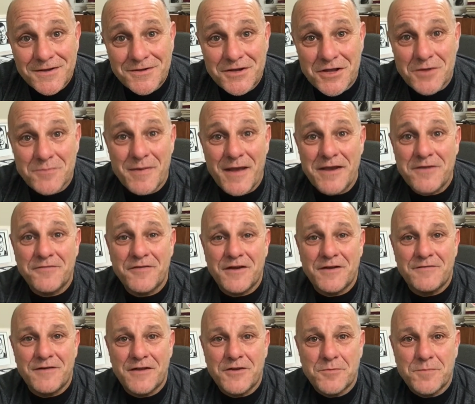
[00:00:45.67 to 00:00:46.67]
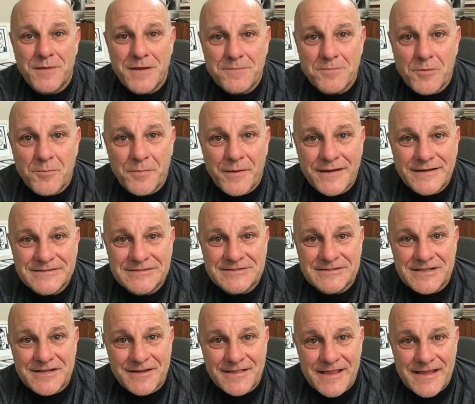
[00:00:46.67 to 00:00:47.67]
to the benefit of other people,
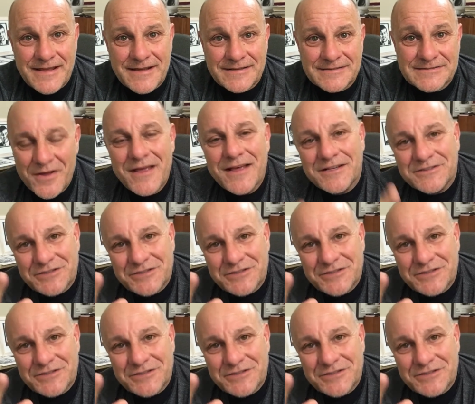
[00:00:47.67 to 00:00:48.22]
places, and things?